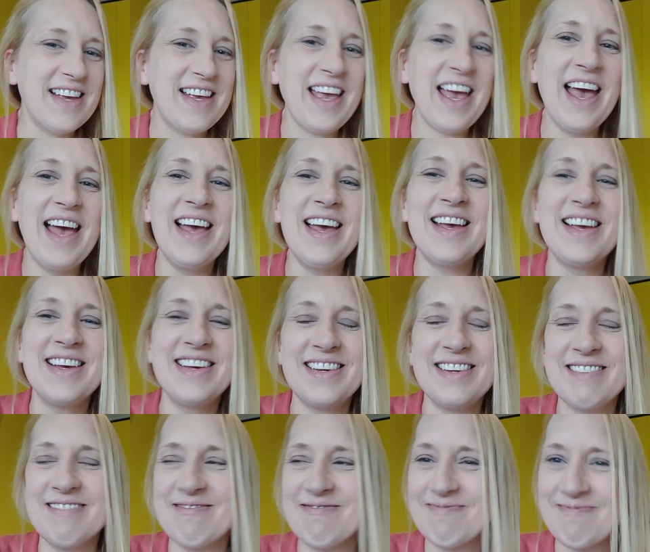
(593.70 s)
Okay.
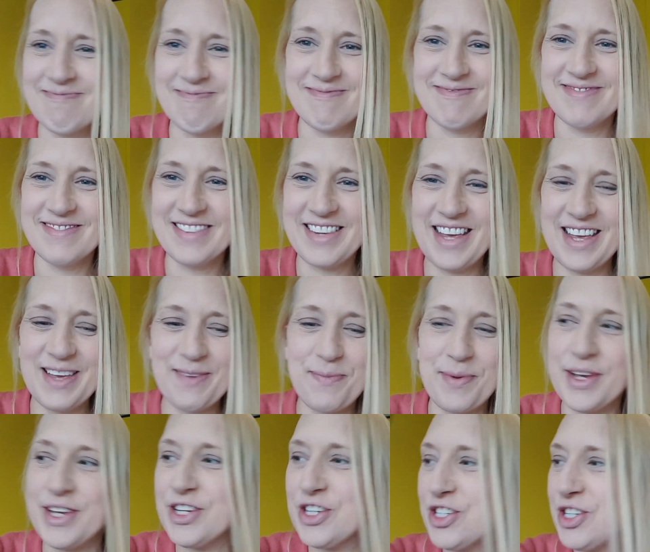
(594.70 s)
Can you put
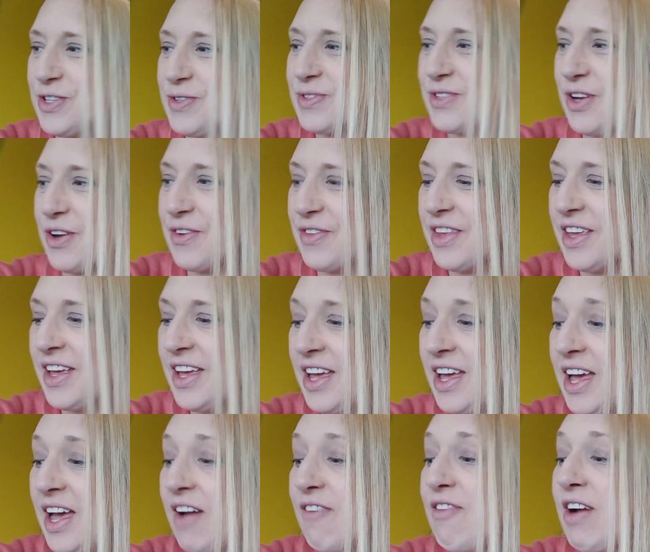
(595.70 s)
your shoes on?
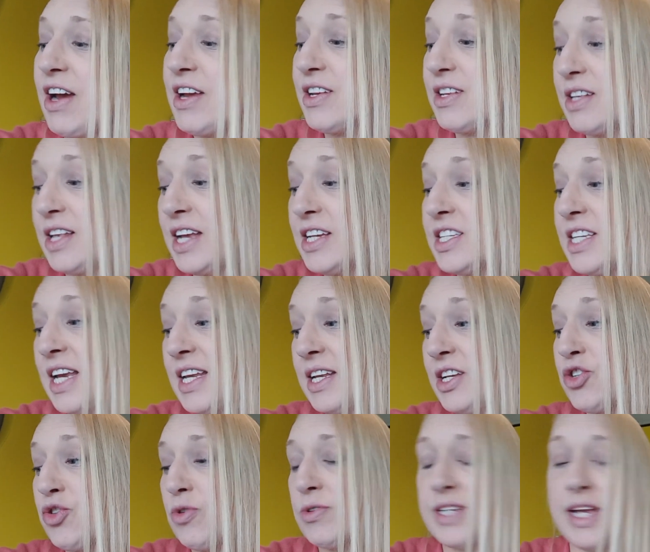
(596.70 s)
Right, let's take the
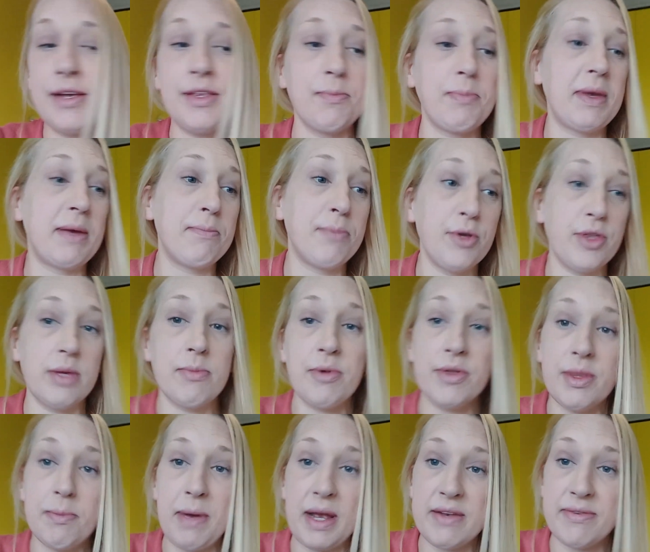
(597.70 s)
shorts out the bin. Put them on
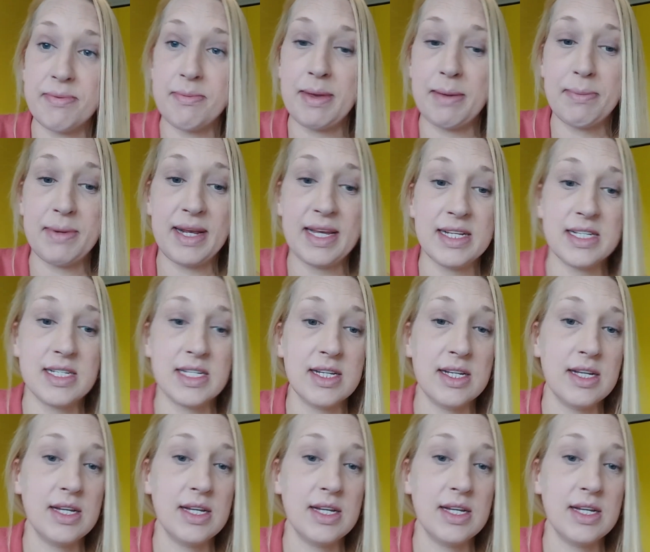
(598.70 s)
the bed for me, please.